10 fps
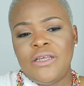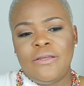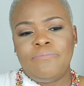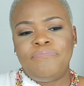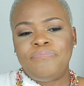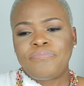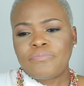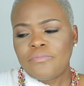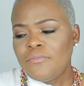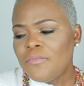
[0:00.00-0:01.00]
it.
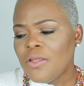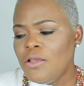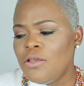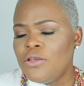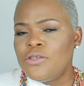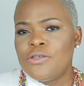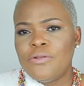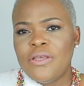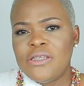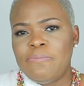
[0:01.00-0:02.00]
So
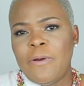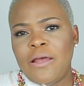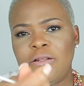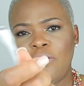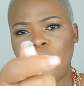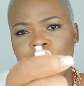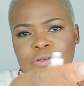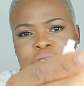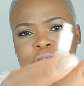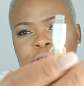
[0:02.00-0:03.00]
this part
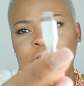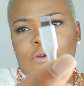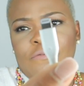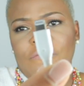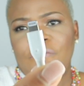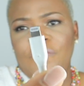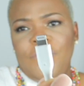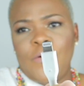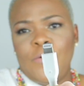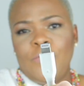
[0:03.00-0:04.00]
goes to your
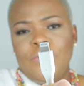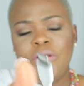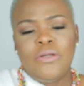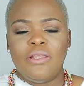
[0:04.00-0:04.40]
phone.